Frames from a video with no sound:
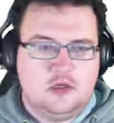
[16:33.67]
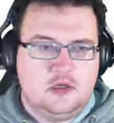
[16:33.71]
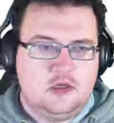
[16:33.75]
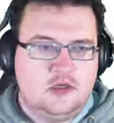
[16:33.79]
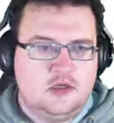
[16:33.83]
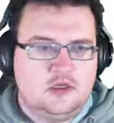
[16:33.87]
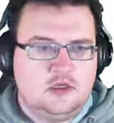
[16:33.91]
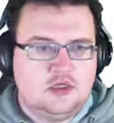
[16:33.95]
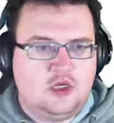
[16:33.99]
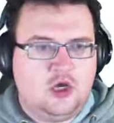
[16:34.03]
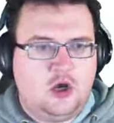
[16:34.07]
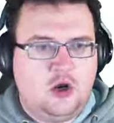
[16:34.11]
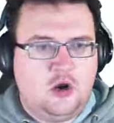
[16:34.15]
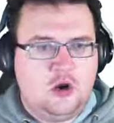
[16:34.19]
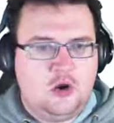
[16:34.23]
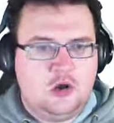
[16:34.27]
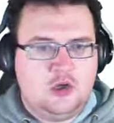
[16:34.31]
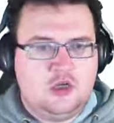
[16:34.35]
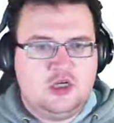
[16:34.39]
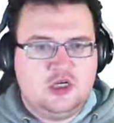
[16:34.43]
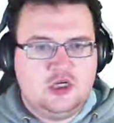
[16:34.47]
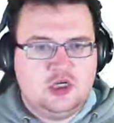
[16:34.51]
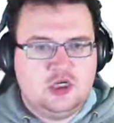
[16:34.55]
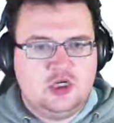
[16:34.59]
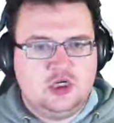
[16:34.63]
So
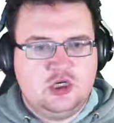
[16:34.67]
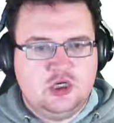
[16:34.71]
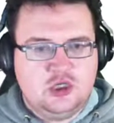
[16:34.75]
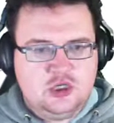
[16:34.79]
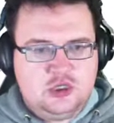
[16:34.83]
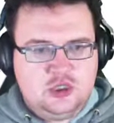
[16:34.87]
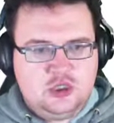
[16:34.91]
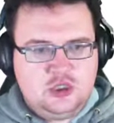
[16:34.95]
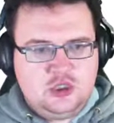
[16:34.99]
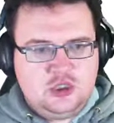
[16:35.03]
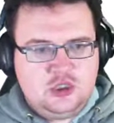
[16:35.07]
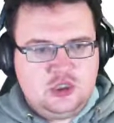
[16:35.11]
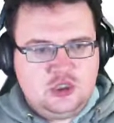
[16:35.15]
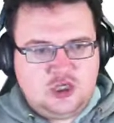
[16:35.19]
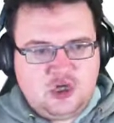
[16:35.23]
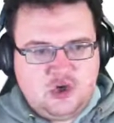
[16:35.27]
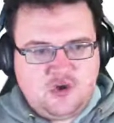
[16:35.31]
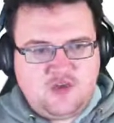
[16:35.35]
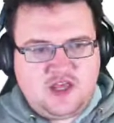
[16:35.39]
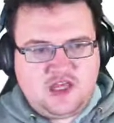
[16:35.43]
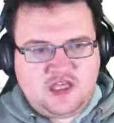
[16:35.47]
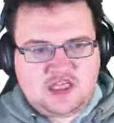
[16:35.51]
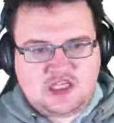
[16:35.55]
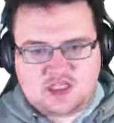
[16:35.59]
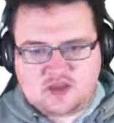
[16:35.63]
do
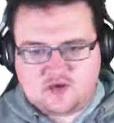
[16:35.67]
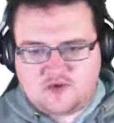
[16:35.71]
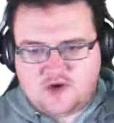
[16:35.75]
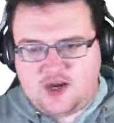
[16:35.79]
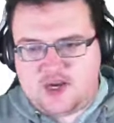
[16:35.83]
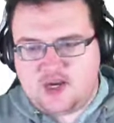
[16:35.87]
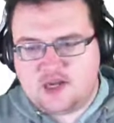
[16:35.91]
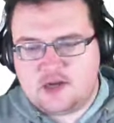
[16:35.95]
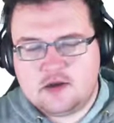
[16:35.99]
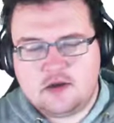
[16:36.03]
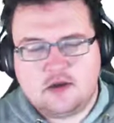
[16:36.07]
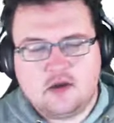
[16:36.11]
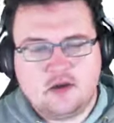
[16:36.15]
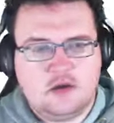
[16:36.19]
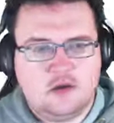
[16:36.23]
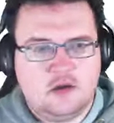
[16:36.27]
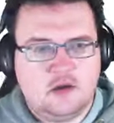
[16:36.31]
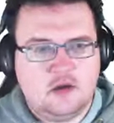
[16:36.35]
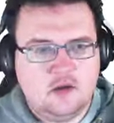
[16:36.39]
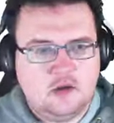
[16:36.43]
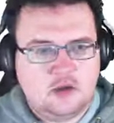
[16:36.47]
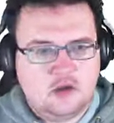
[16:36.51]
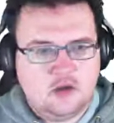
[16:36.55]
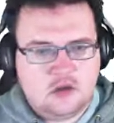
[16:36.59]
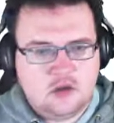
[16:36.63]
these 3,
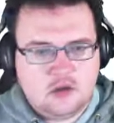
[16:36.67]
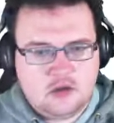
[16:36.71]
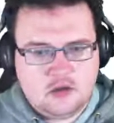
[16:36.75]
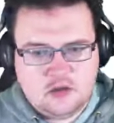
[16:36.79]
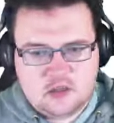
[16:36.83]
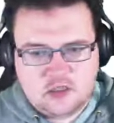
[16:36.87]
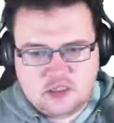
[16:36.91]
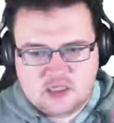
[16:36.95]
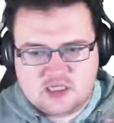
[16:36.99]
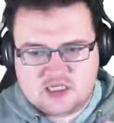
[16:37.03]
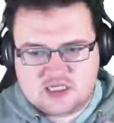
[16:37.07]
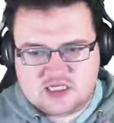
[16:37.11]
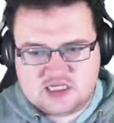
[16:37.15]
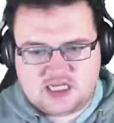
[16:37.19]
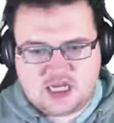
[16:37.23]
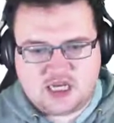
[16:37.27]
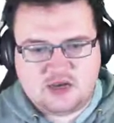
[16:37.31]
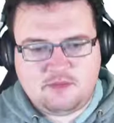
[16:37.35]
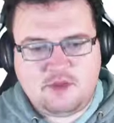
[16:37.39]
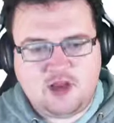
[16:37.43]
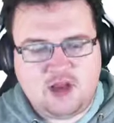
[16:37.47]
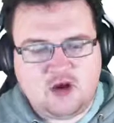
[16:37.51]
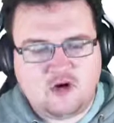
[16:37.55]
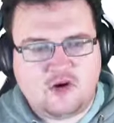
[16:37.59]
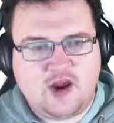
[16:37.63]
send
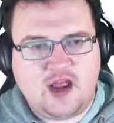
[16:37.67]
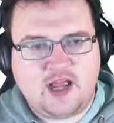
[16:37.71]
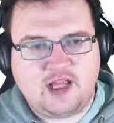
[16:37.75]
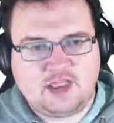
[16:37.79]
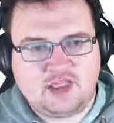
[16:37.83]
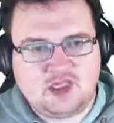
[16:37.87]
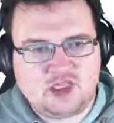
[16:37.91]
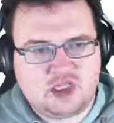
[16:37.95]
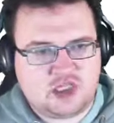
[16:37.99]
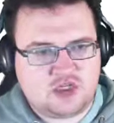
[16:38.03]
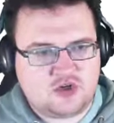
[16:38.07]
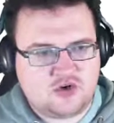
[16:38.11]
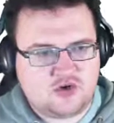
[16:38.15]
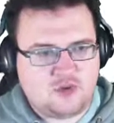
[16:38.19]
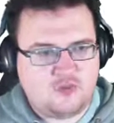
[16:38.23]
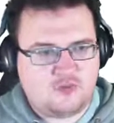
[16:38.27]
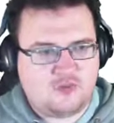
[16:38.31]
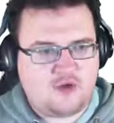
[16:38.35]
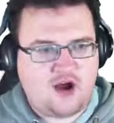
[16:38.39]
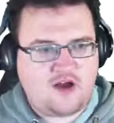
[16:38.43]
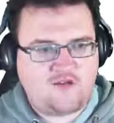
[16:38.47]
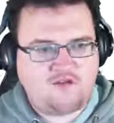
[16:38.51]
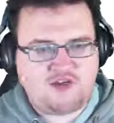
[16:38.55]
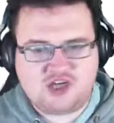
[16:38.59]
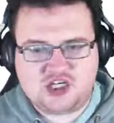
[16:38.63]
me your answers through the
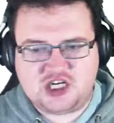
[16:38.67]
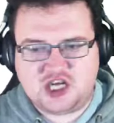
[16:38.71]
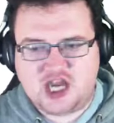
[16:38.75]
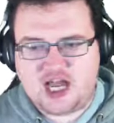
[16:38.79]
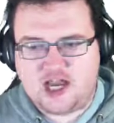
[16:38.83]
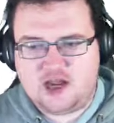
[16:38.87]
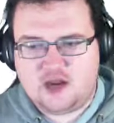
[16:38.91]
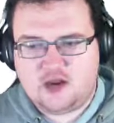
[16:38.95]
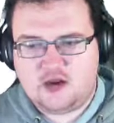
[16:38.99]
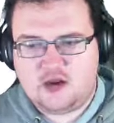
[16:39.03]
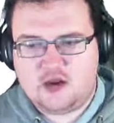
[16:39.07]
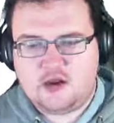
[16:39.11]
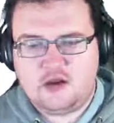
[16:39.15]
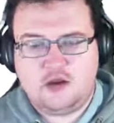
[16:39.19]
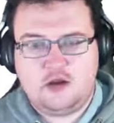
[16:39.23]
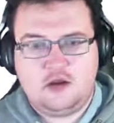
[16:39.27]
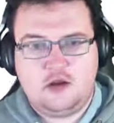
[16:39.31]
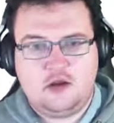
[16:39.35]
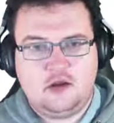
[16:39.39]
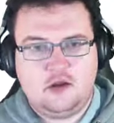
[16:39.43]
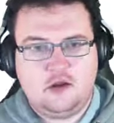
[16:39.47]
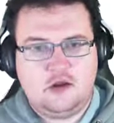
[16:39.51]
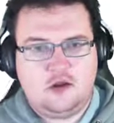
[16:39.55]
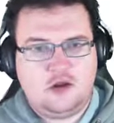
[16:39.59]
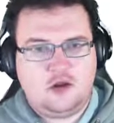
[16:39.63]
private chat,
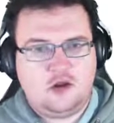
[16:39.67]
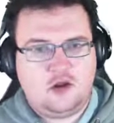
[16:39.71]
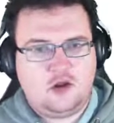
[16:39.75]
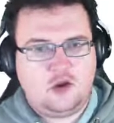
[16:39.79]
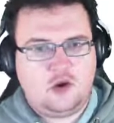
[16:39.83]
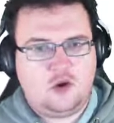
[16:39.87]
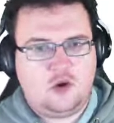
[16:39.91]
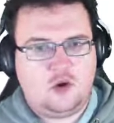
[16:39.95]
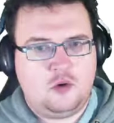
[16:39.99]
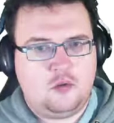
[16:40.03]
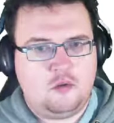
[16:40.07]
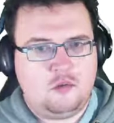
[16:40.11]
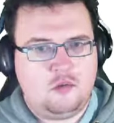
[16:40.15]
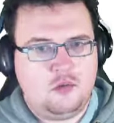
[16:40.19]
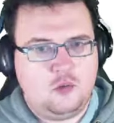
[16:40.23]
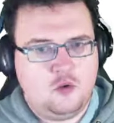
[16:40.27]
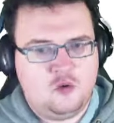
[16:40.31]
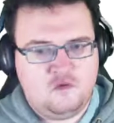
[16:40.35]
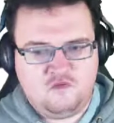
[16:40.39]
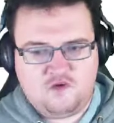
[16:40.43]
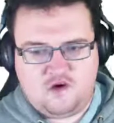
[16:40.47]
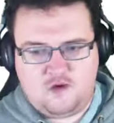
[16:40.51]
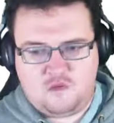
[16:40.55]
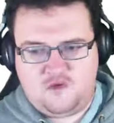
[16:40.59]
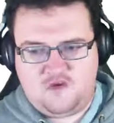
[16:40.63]

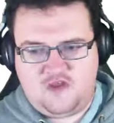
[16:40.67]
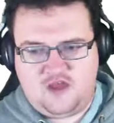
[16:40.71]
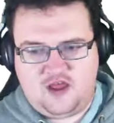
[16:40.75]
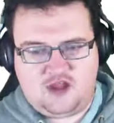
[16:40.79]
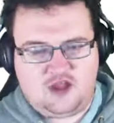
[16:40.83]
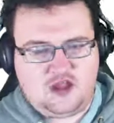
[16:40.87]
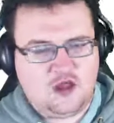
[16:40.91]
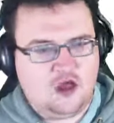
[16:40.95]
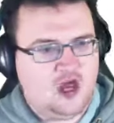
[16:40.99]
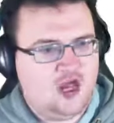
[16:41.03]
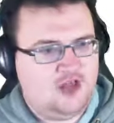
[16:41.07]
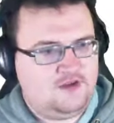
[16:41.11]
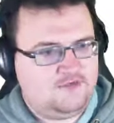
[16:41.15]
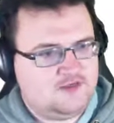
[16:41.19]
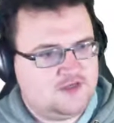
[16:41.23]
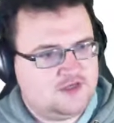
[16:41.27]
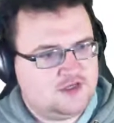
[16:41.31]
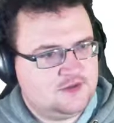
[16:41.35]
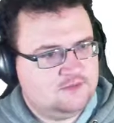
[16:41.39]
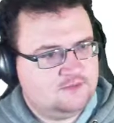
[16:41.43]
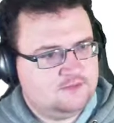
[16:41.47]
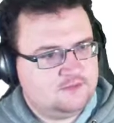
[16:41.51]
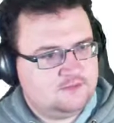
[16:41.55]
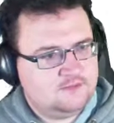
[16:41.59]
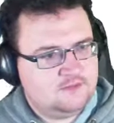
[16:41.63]
move on with our lives.
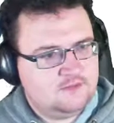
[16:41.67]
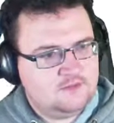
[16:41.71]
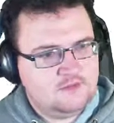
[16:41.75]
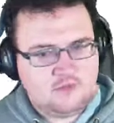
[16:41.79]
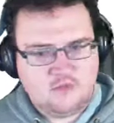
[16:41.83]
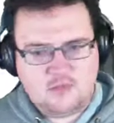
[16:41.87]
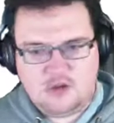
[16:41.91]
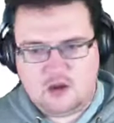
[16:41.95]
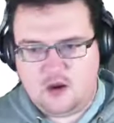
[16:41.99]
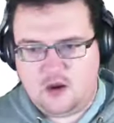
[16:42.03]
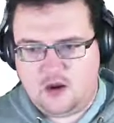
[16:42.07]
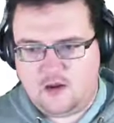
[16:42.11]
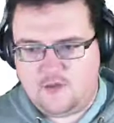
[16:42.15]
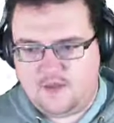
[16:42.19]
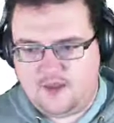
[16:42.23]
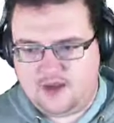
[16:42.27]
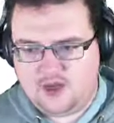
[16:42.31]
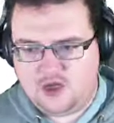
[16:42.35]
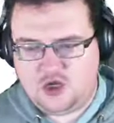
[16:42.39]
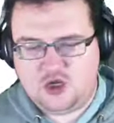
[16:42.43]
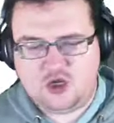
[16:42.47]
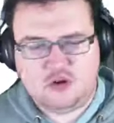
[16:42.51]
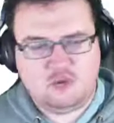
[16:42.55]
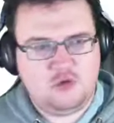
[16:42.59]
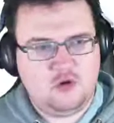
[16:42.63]
And then
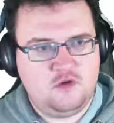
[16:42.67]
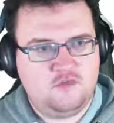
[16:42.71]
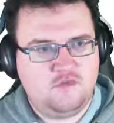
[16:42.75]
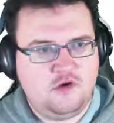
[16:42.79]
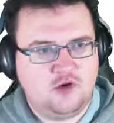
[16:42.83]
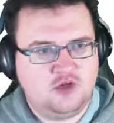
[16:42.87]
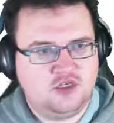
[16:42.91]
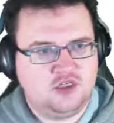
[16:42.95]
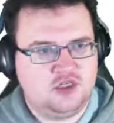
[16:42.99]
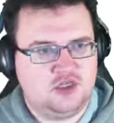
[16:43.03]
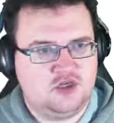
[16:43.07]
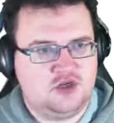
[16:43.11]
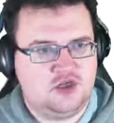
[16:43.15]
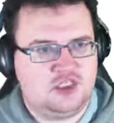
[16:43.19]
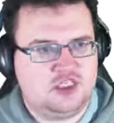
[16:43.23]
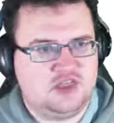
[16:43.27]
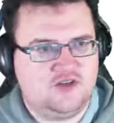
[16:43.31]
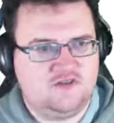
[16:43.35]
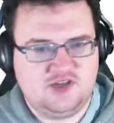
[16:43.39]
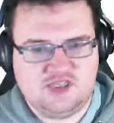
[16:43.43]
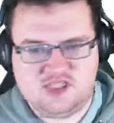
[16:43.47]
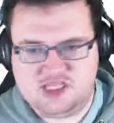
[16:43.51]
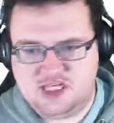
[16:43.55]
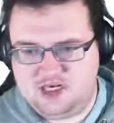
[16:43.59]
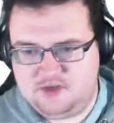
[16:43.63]
you can move on to do
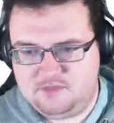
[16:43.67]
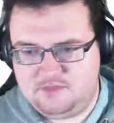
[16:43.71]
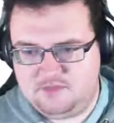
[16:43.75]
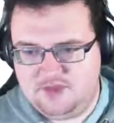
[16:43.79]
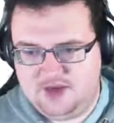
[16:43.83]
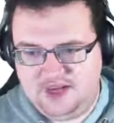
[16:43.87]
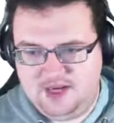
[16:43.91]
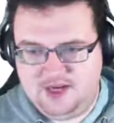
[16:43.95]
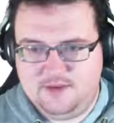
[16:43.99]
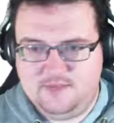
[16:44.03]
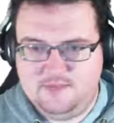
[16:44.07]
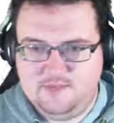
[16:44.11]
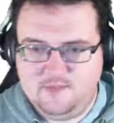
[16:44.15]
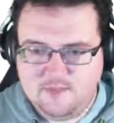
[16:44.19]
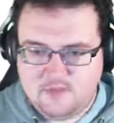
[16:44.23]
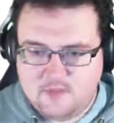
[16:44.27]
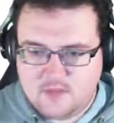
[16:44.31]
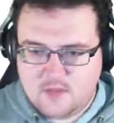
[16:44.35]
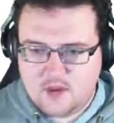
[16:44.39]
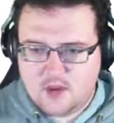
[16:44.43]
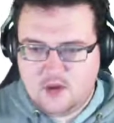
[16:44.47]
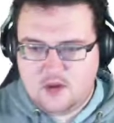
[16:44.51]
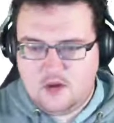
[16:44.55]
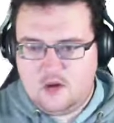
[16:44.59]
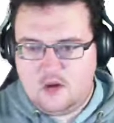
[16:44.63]
17B.
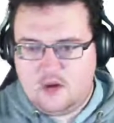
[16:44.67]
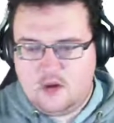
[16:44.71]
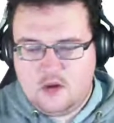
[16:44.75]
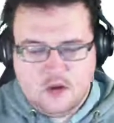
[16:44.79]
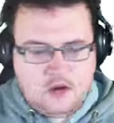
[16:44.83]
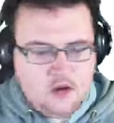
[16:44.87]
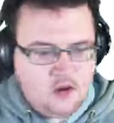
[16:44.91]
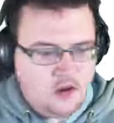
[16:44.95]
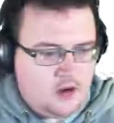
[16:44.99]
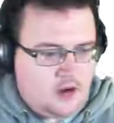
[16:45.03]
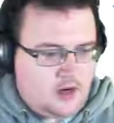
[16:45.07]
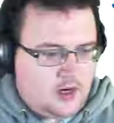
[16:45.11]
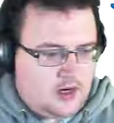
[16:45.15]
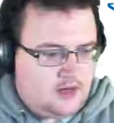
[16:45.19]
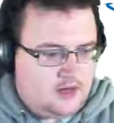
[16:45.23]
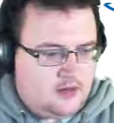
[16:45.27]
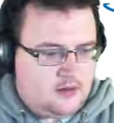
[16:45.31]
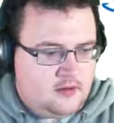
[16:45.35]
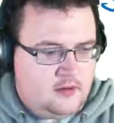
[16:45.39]
All right?